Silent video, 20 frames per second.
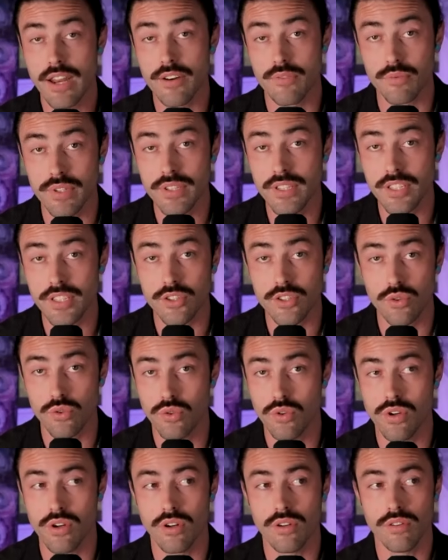lot of really
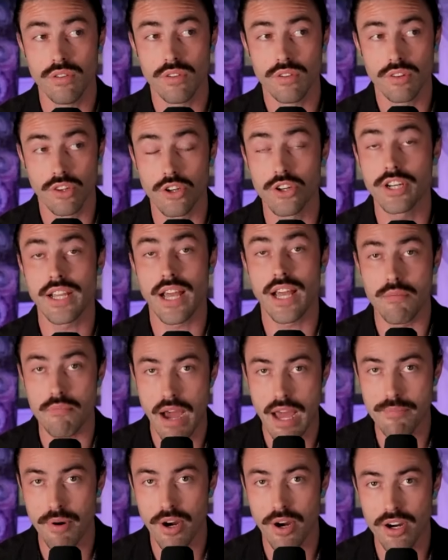cool learning on
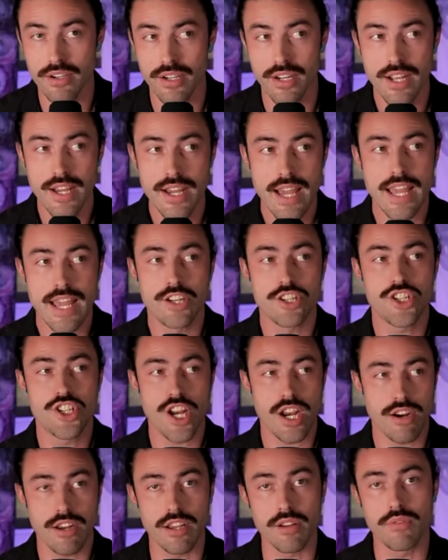my part and
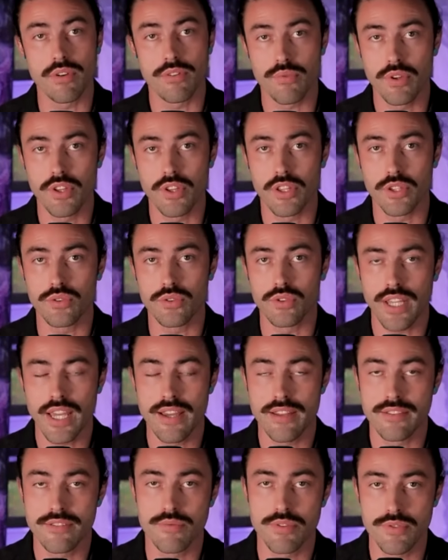sharing with really cool
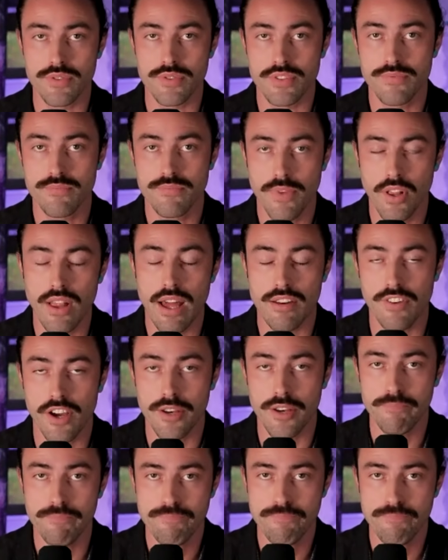kids, which was a lot of fun.